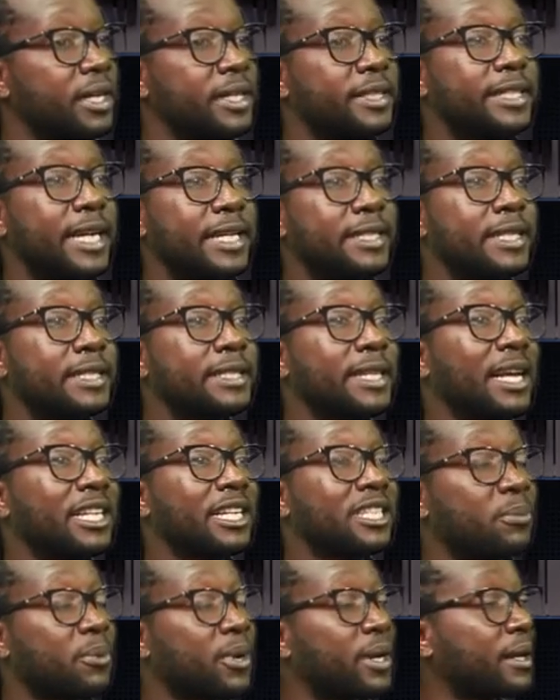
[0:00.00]
Churches are
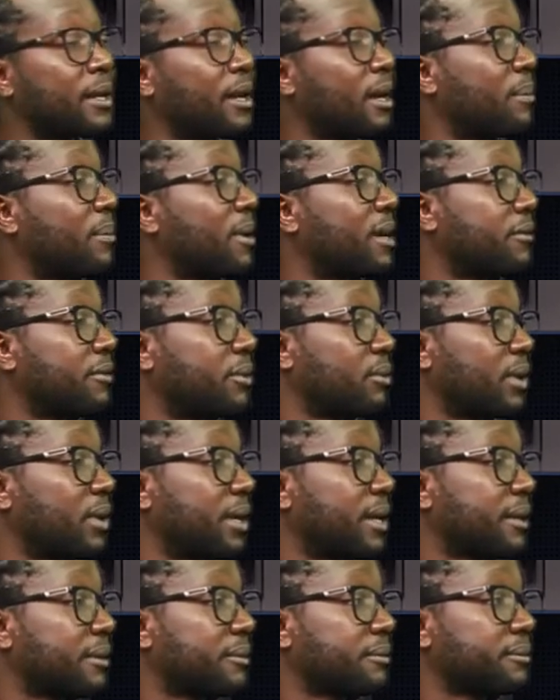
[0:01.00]
springing up everywhere.